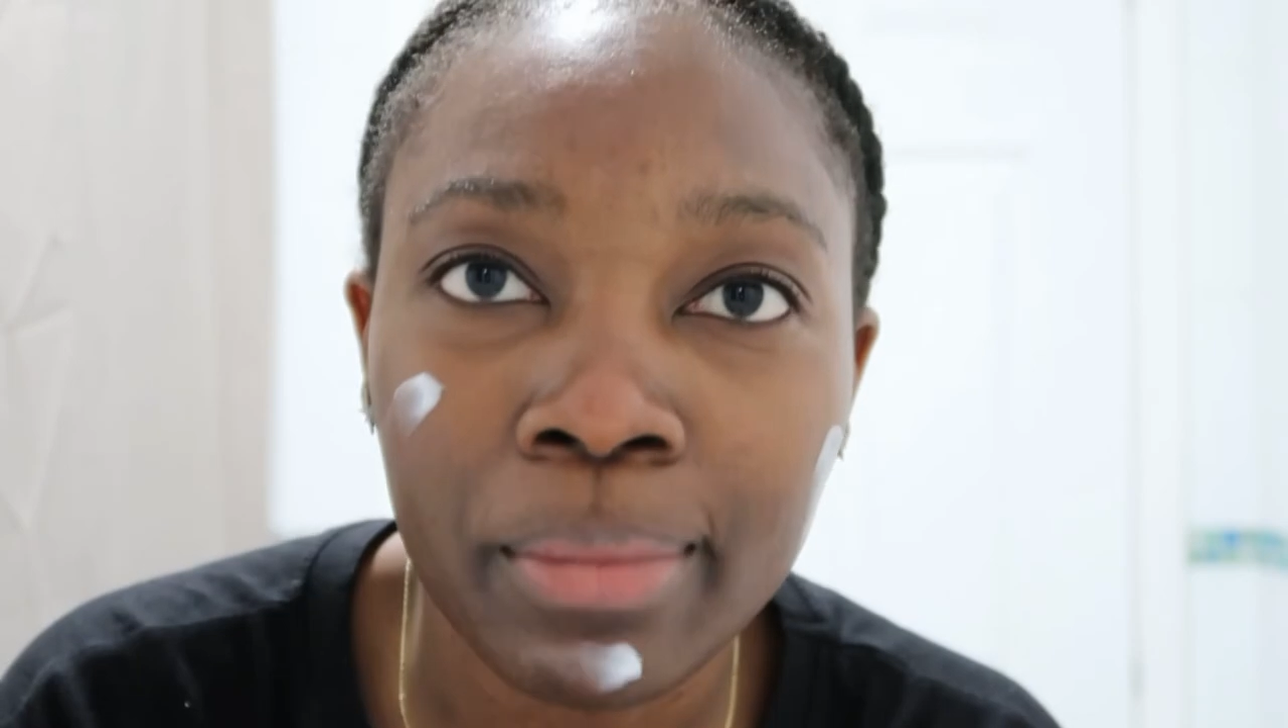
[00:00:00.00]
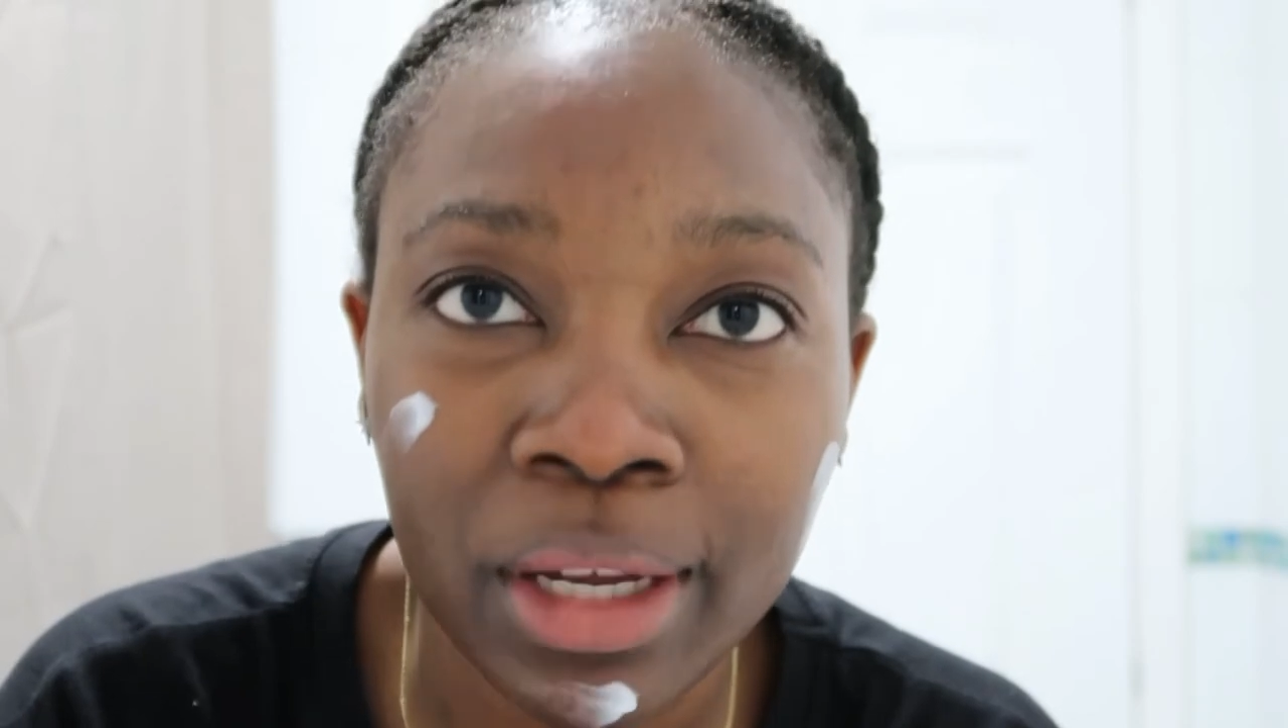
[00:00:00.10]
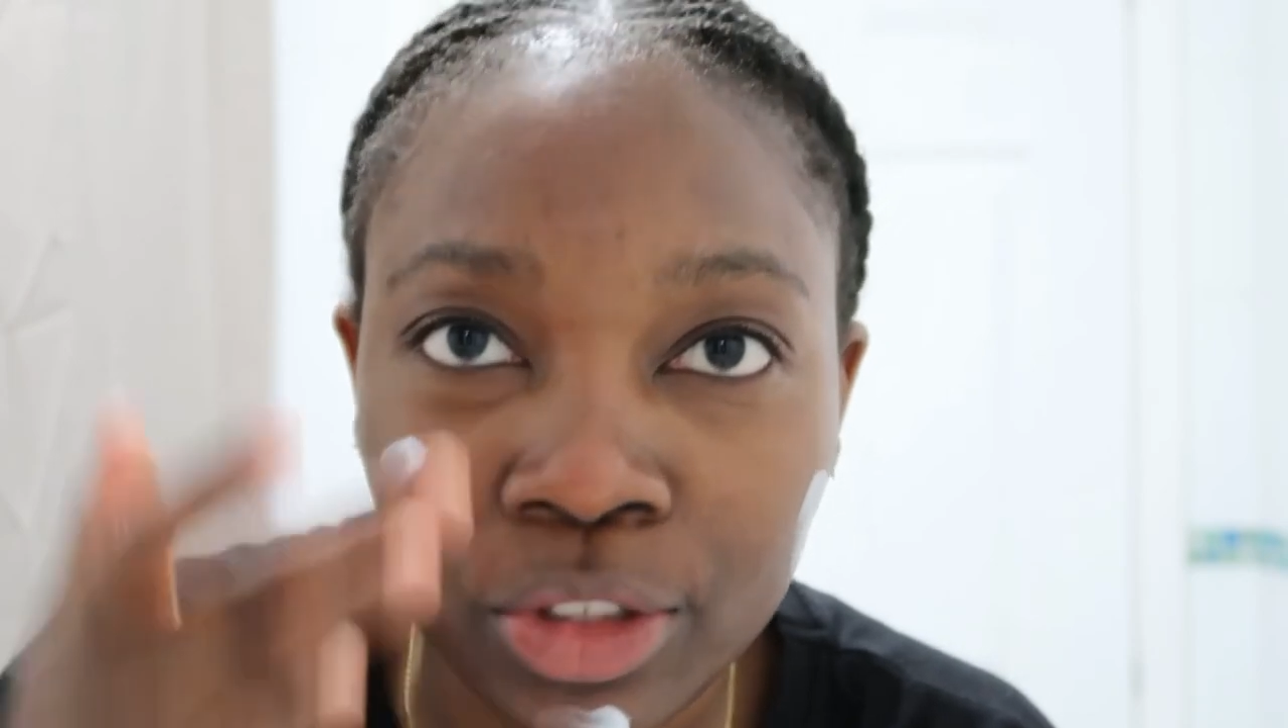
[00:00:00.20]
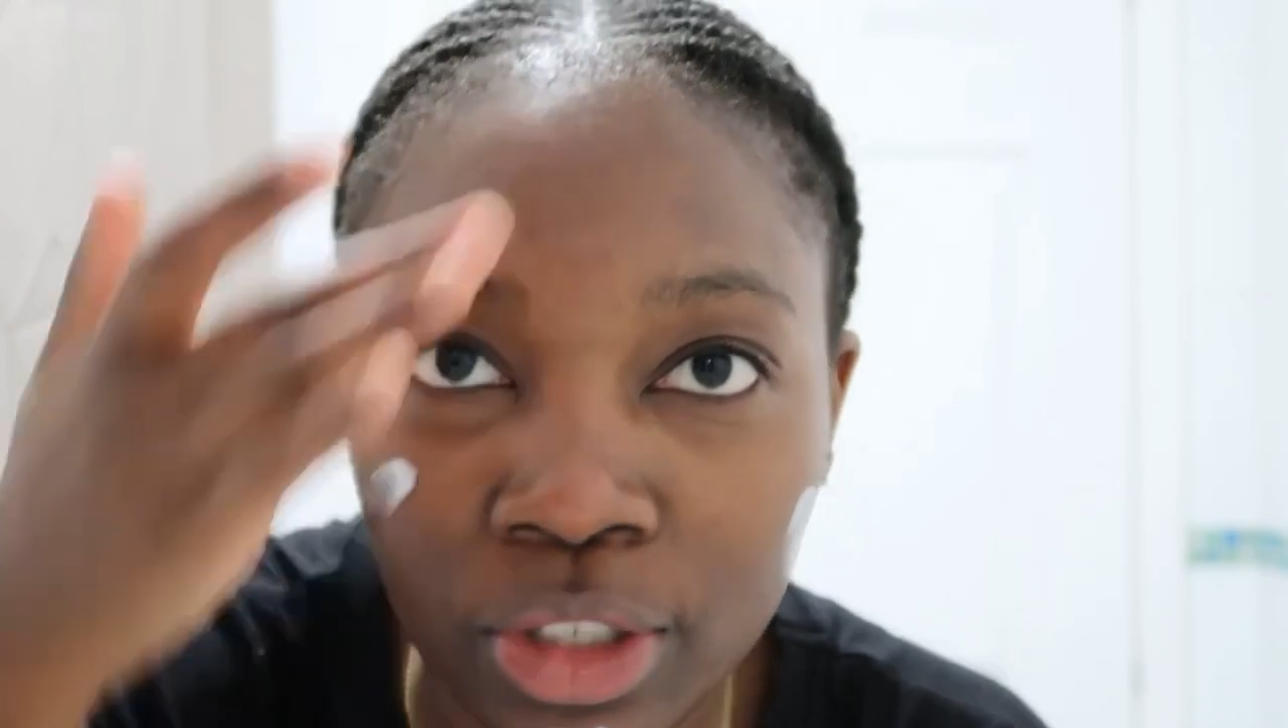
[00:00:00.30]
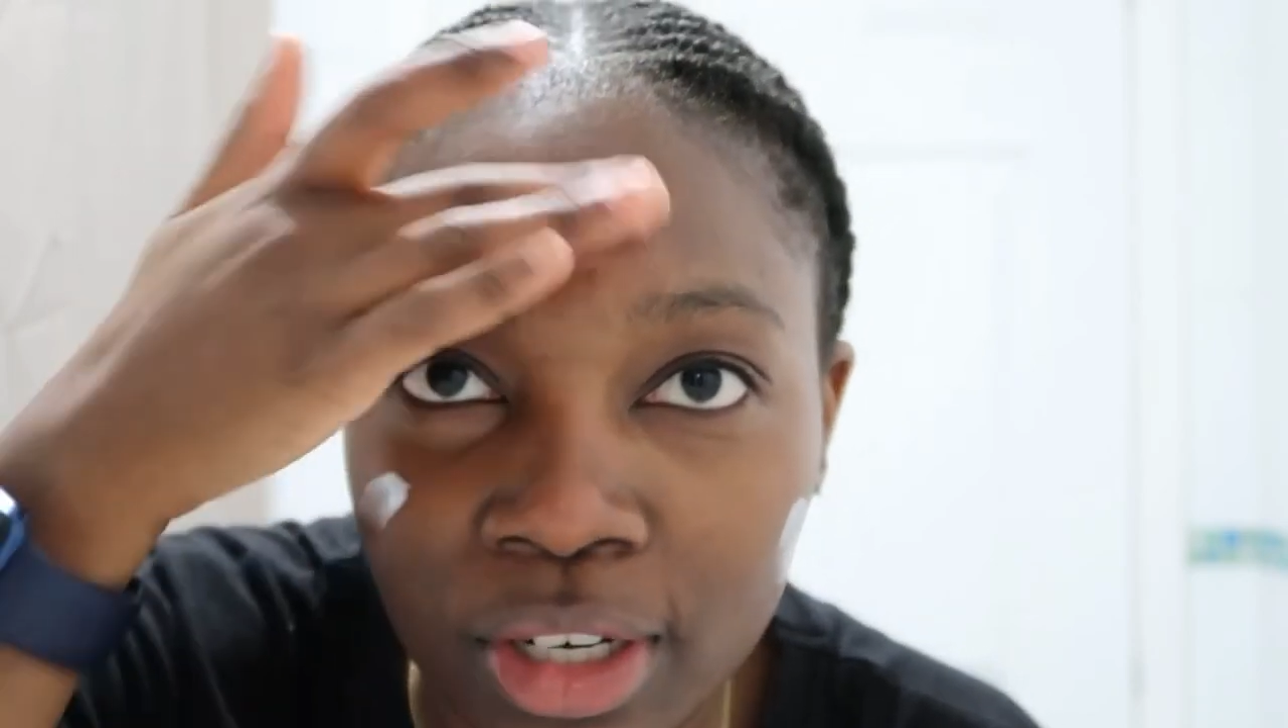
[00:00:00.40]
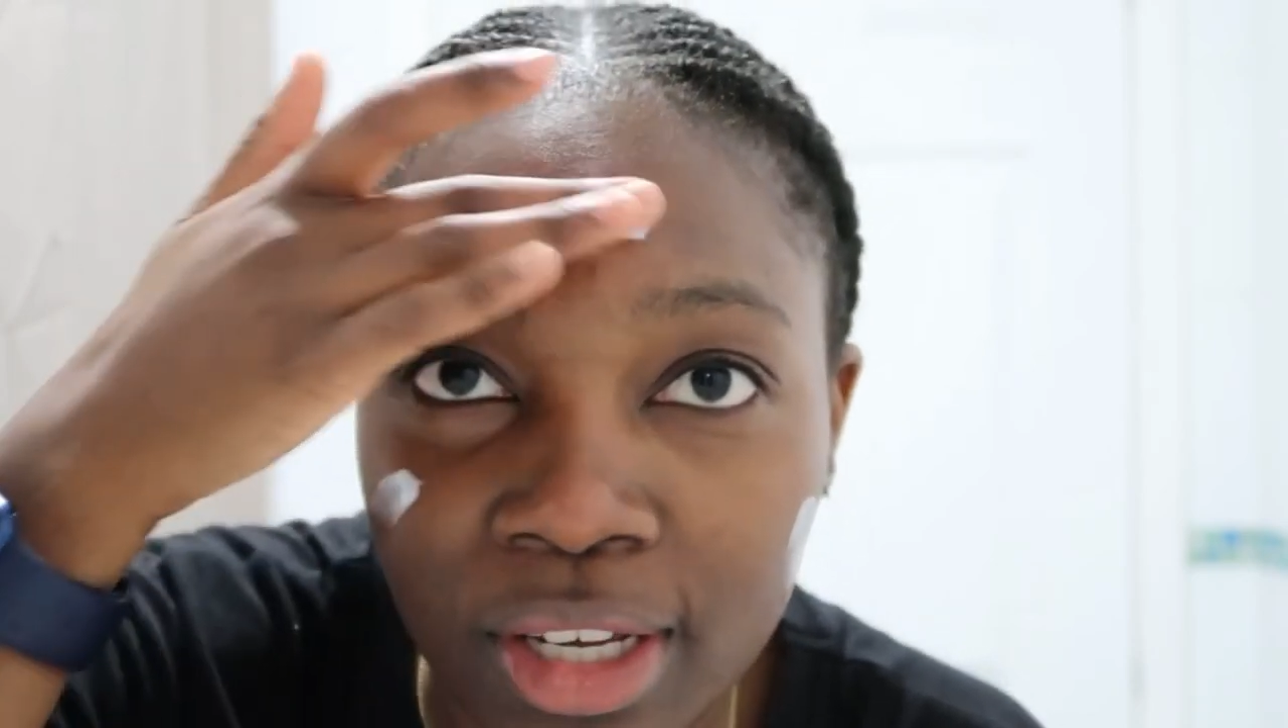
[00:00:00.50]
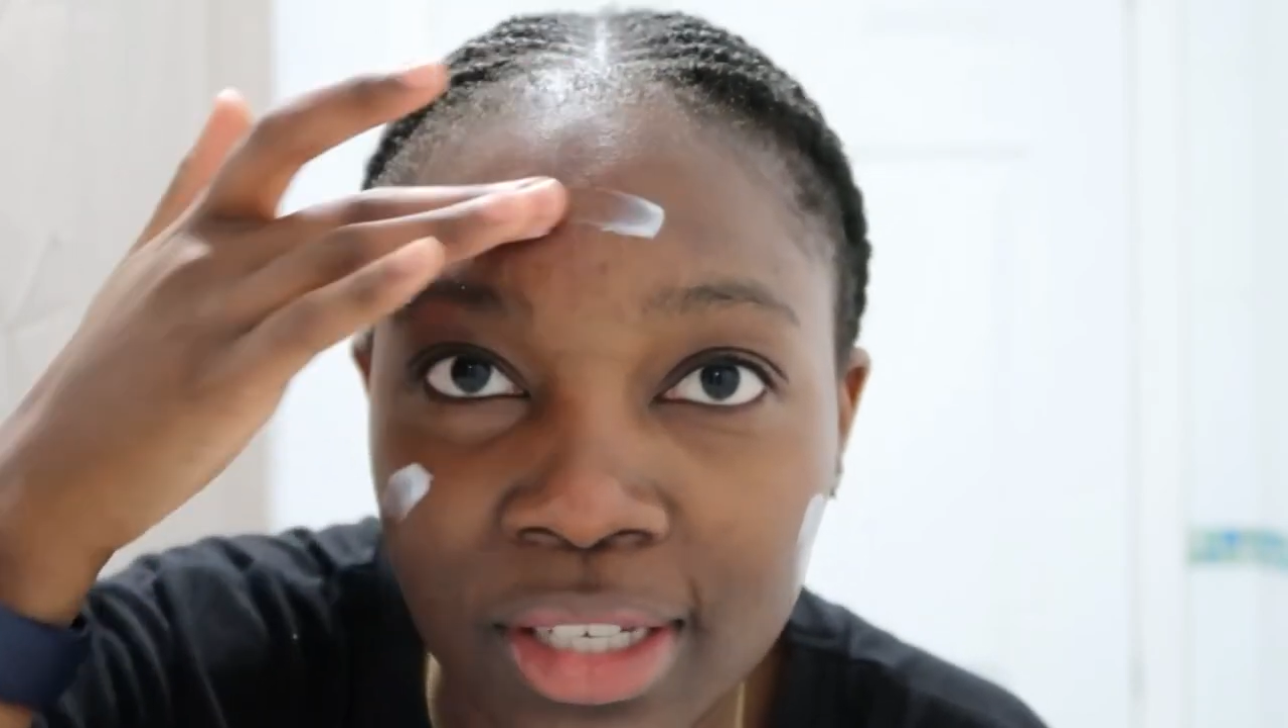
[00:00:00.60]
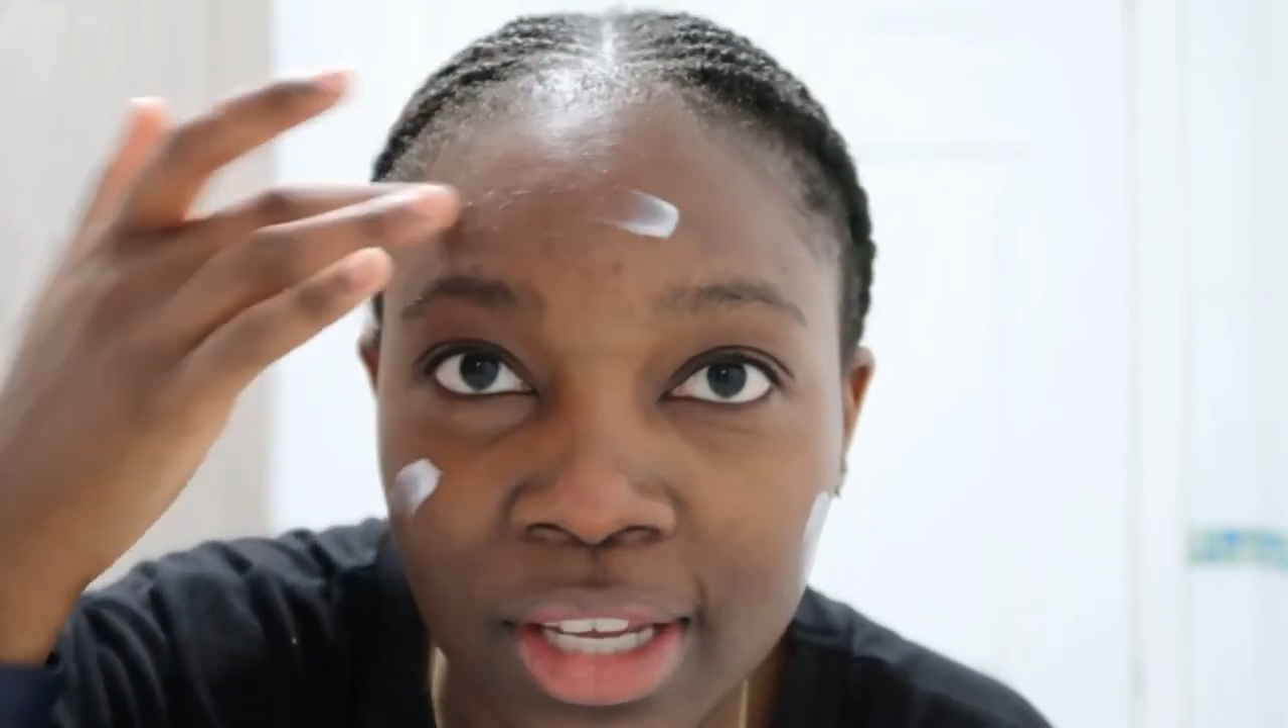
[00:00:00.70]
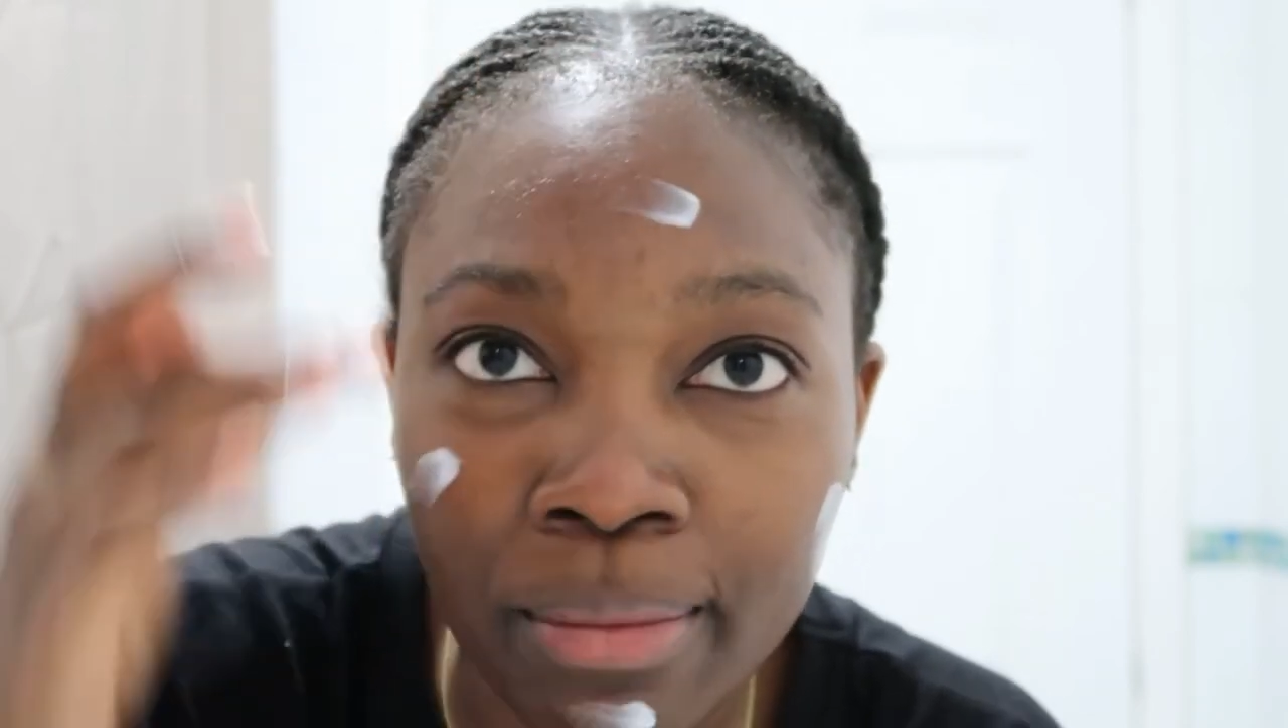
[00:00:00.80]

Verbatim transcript: mentioned this